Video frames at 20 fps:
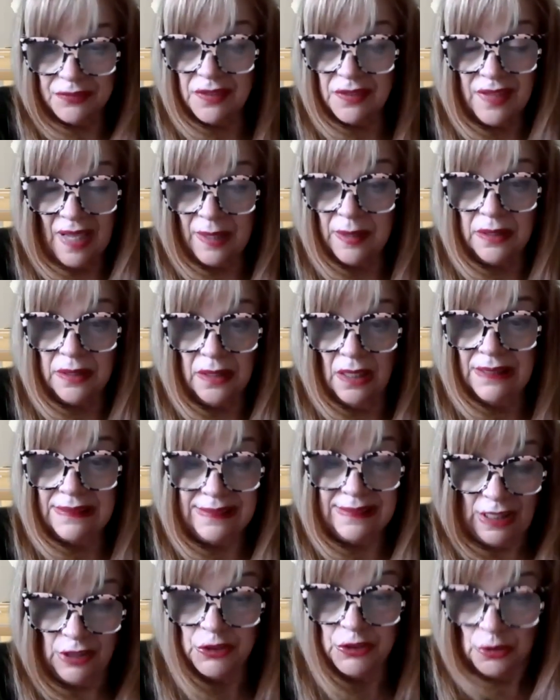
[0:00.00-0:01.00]
to thank
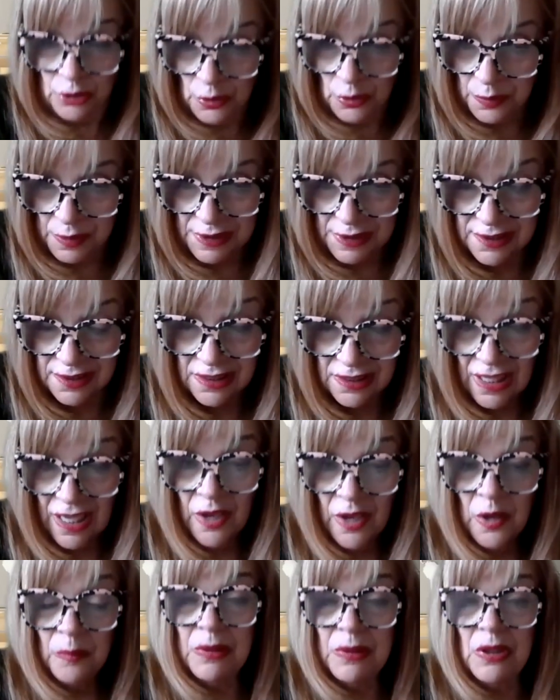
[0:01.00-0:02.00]
Daniel Lewis,
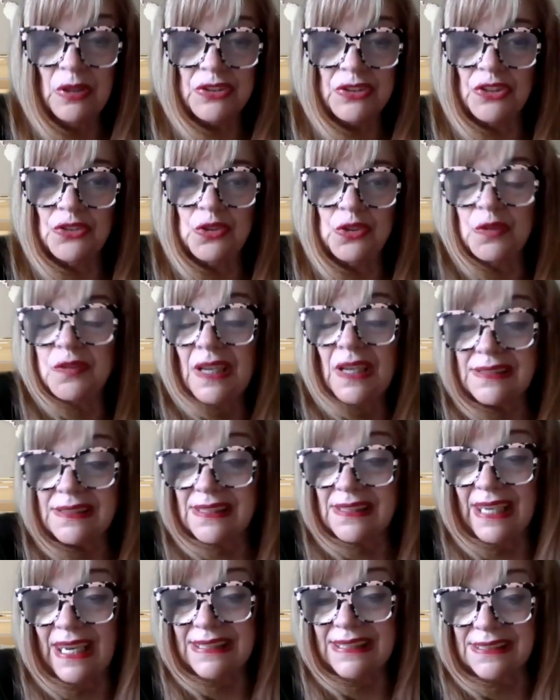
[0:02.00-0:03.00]
because in
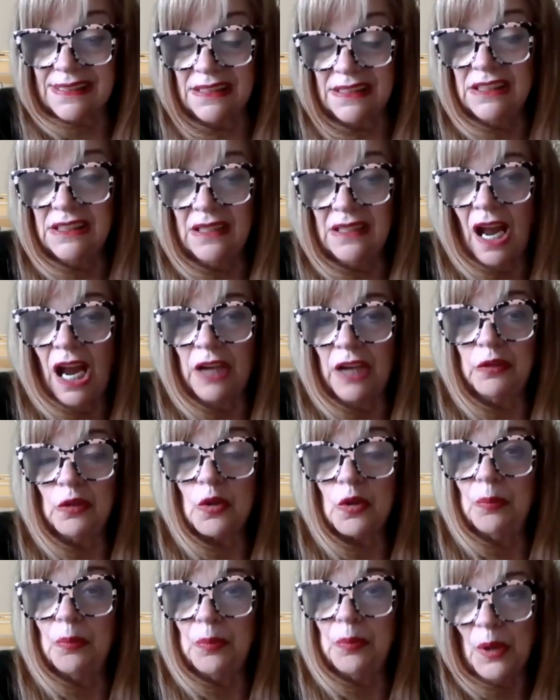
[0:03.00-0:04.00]
2018, I wrote
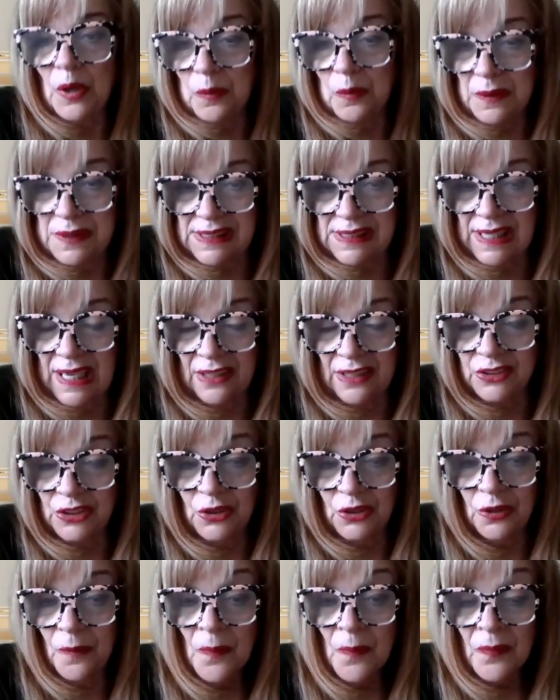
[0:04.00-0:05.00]
a book with
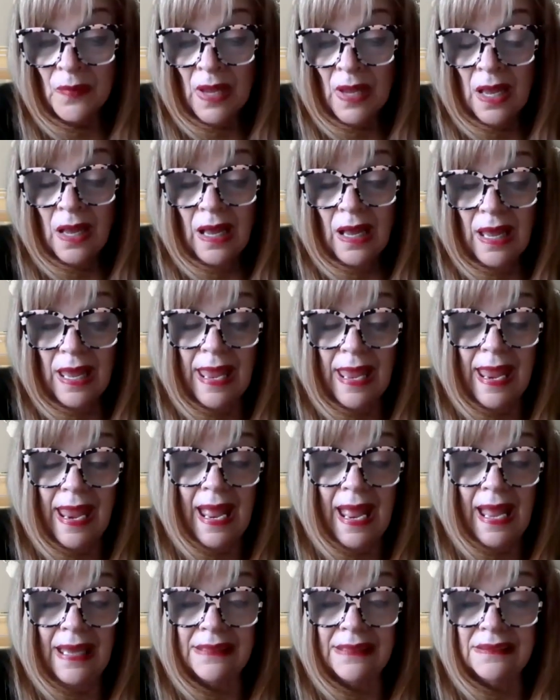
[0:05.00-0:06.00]
Daniel.
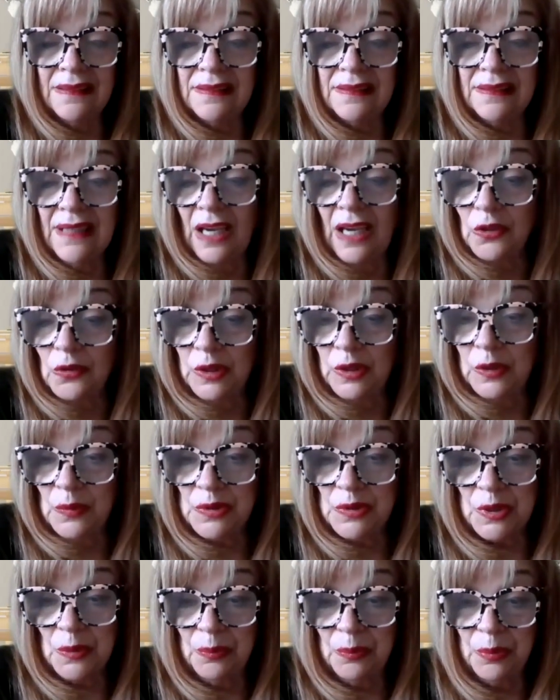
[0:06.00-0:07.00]
And not only
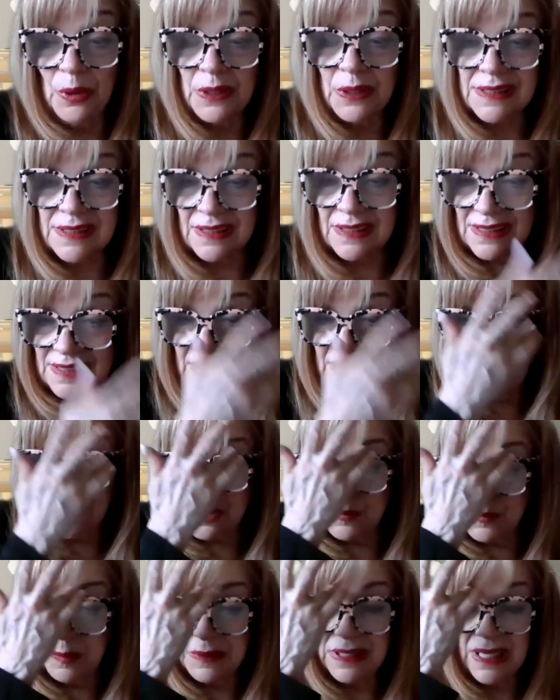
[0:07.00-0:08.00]
was the book a
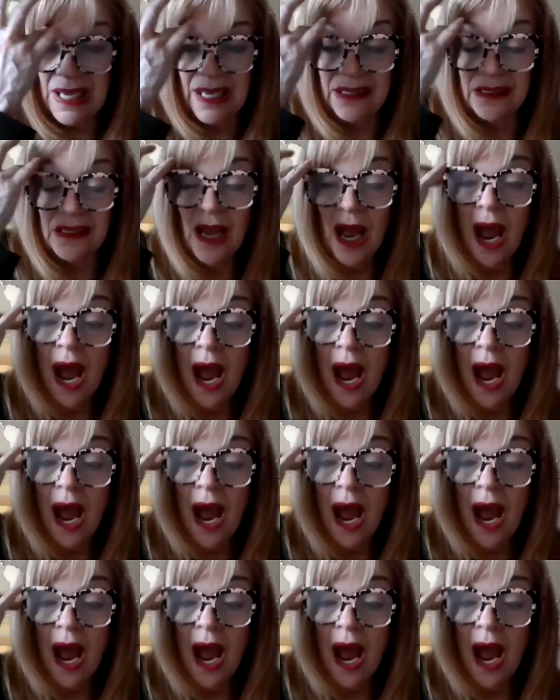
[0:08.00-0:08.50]
success, but then